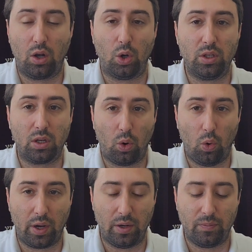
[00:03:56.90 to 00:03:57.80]
golden
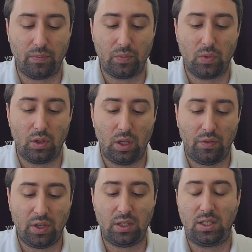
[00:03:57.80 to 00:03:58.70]
coin,
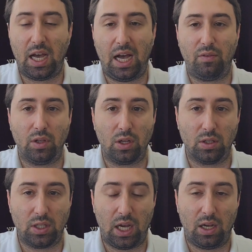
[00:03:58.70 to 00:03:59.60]
if you had Zav, a
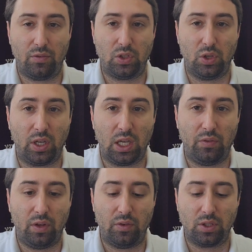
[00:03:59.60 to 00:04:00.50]
little Zav, can
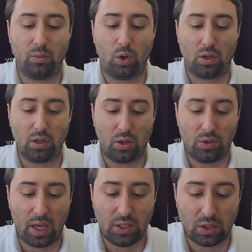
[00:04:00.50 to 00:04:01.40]
give him a small
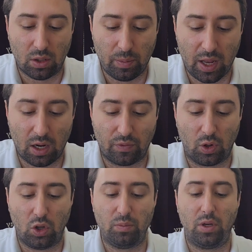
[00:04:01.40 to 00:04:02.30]
utensil made of
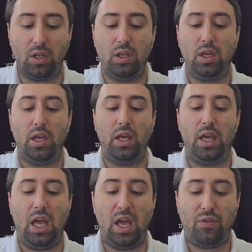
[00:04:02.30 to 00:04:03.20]
gold, but
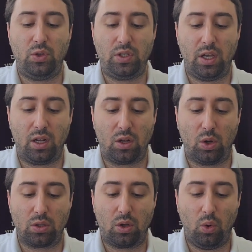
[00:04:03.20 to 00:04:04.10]
if you set a
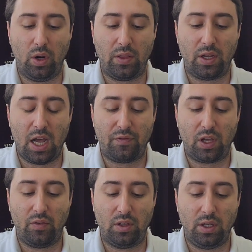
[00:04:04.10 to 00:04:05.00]
gold coin, then you have
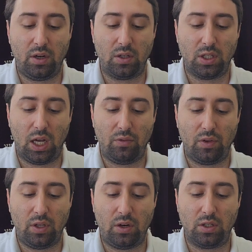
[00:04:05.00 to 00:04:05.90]
to give a dinar Zav.
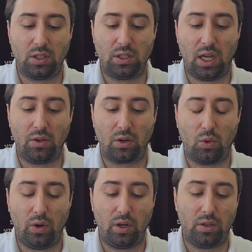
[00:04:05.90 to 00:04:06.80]
A dinar is a standard
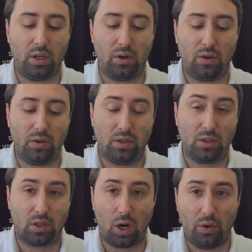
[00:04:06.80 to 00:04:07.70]
coin. A dinar
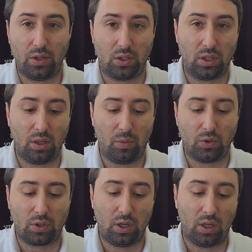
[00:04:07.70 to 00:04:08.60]
is the currency in
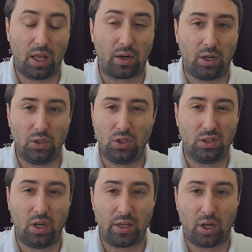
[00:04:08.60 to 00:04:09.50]
most a lot of countries.
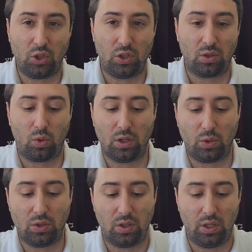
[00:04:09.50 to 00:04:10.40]
The 9 countries in the world
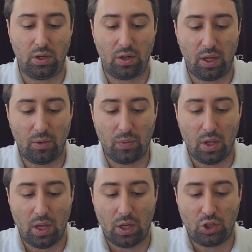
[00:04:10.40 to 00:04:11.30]
use a dinar now.
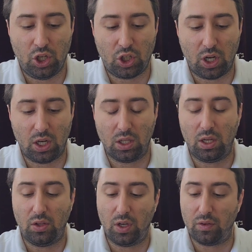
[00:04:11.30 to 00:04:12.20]
Shisha
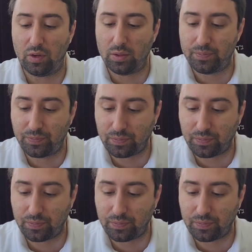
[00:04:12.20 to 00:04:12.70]
Linadava.